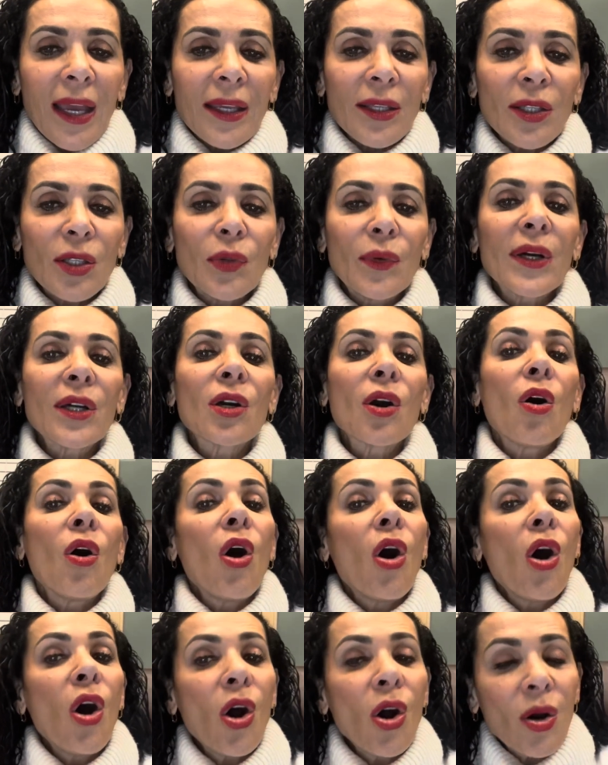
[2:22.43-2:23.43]
You will go
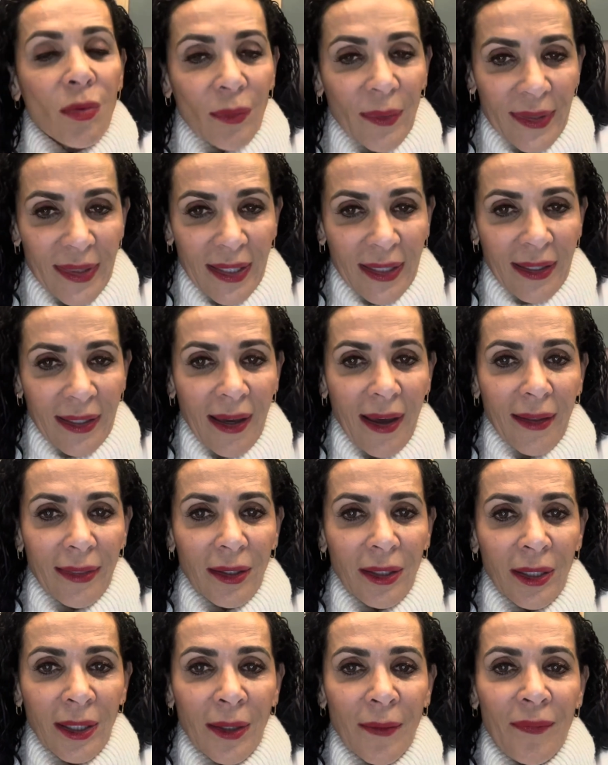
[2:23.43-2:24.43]
home with the
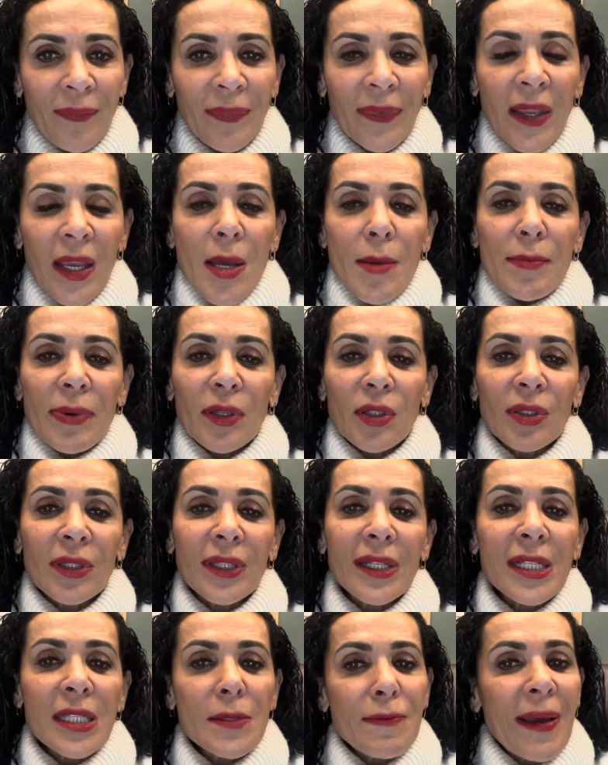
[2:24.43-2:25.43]
catheter, but you'll
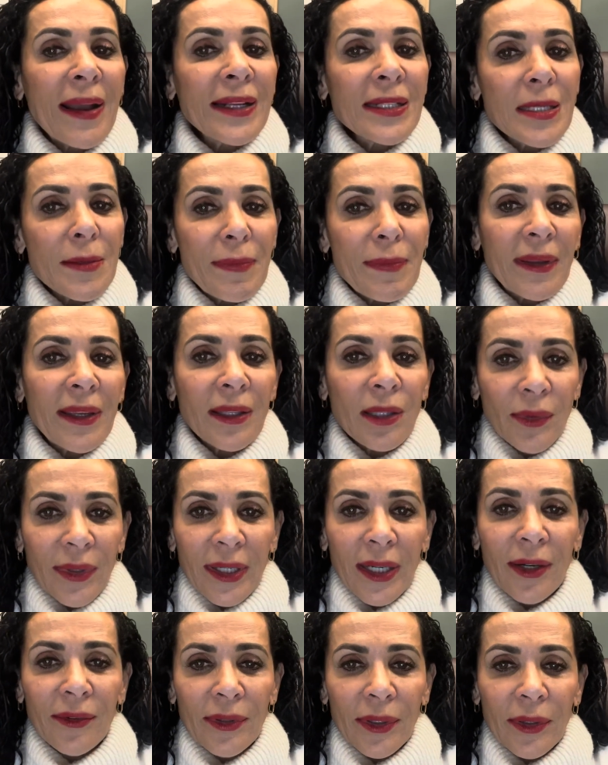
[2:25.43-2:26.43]
expect to be in the
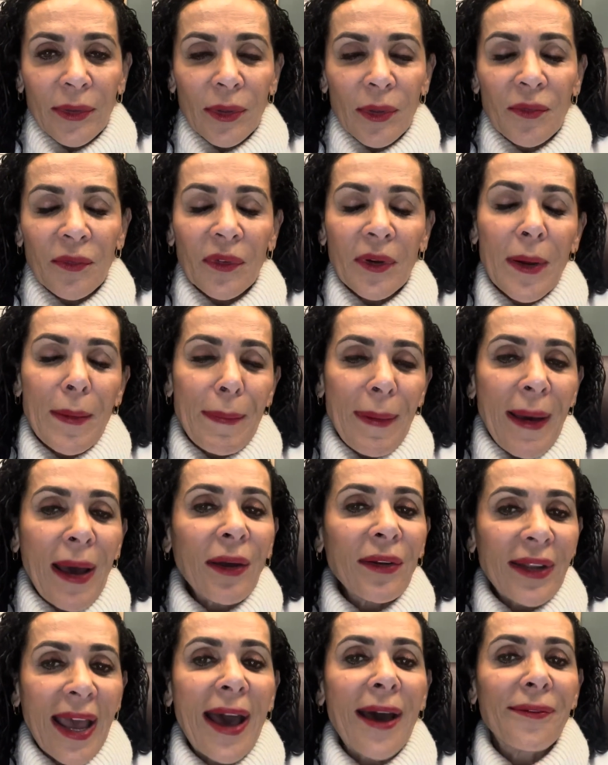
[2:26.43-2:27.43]
recovery room for
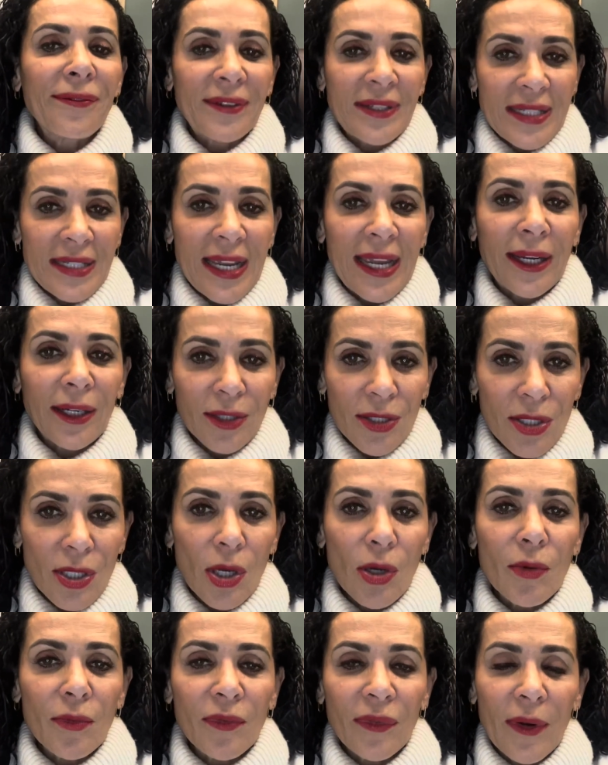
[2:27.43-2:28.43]
about half a day or
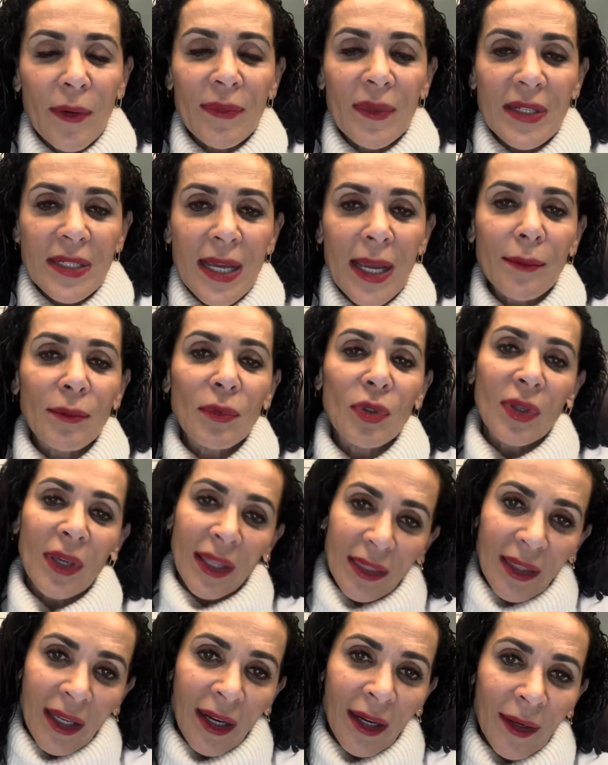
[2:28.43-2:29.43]
so from the time you
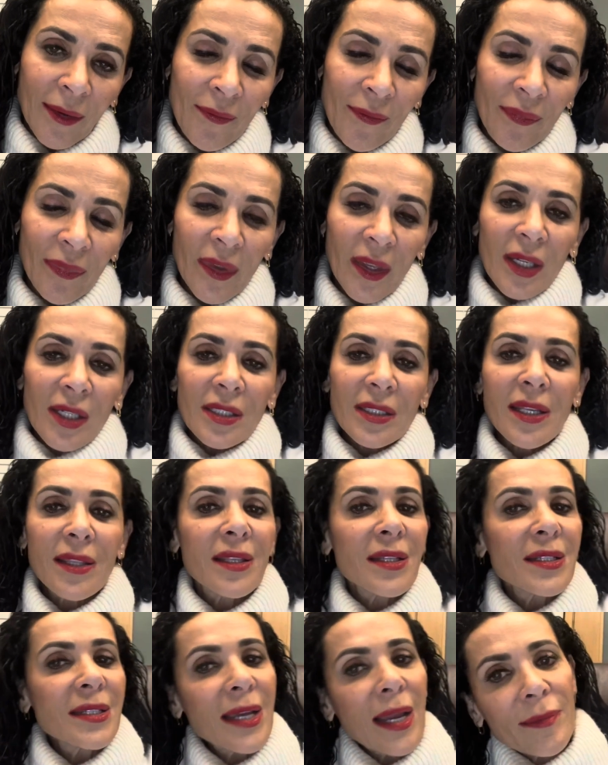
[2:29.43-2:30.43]
get there to
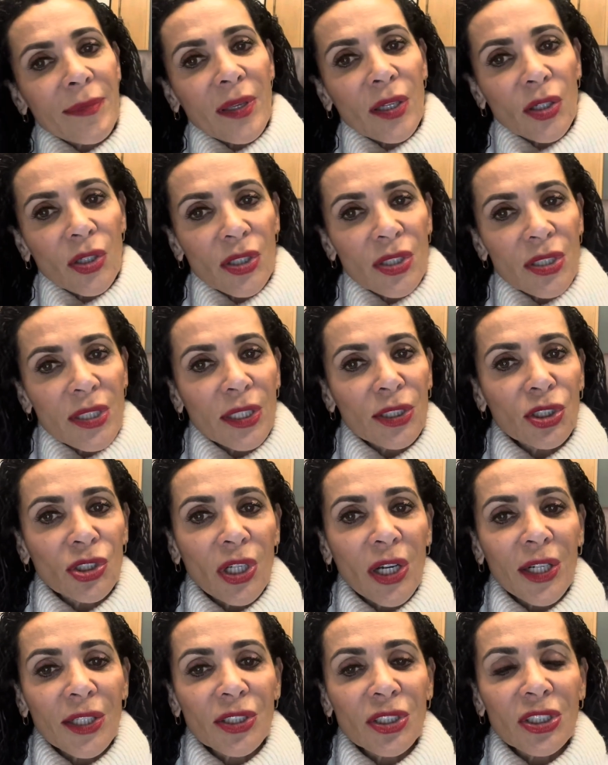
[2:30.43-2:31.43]
the time that you're
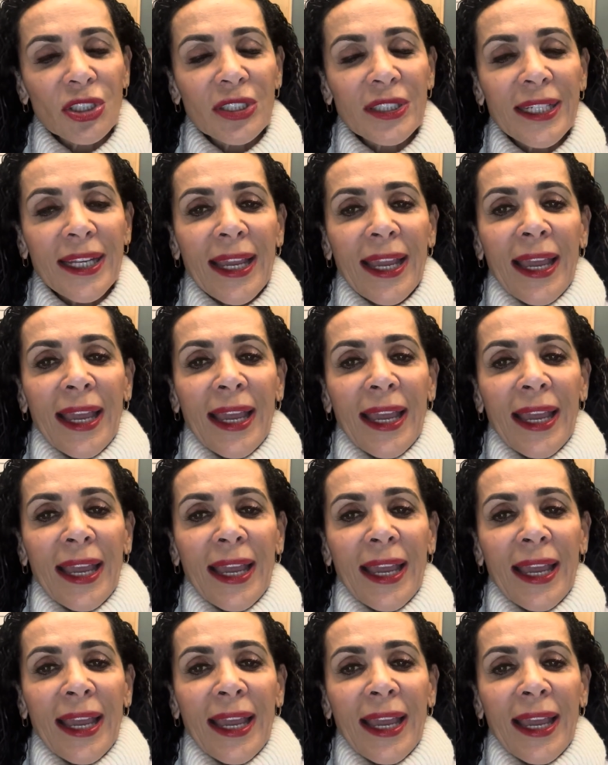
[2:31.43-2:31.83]
discharged.